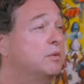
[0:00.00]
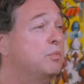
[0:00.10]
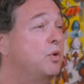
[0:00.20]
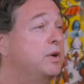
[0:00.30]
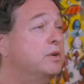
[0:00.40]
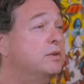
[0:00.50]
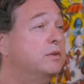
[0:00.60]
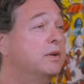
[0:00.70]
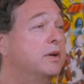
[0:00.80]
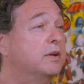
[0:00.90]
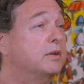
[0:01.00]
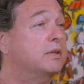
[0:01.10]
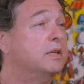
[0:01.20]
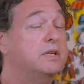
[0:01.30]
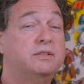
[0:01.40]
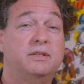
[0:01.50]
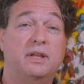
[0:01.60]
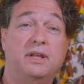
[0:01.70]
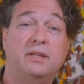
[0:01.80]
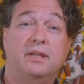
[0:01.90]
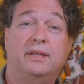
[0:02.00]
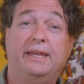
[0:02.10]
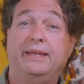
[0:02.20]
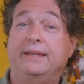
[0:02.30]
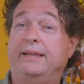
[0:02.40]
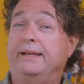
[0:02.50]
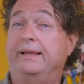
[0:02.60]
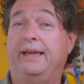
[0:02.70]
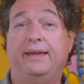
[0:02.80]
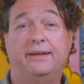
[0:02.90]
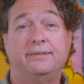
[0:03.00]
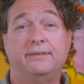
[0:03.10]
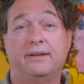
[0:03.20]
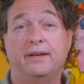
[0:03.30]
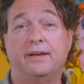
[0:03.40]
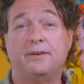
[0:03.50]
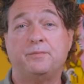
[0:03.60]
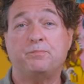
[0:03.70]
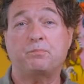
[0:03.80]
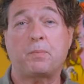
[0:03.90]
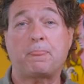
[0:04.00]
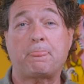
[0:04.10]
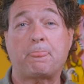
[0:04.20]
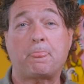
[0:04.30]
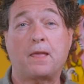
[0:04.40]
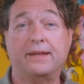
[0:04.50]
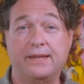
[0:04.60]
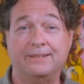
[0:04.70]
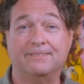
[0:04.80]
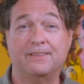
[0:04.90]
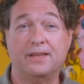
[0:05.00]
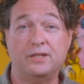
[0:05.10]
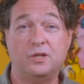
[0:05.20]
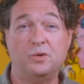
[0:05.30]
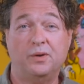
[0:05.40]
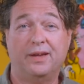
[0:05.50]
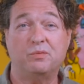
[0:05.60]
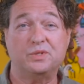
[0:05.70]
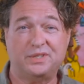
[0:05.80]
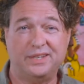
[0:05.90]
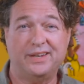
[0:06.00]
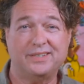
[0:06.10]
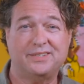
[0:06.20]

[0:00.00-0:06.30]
Boyer, uh, Kia today. Kia. Fantastic. And um, again, thank you, and we'll see you next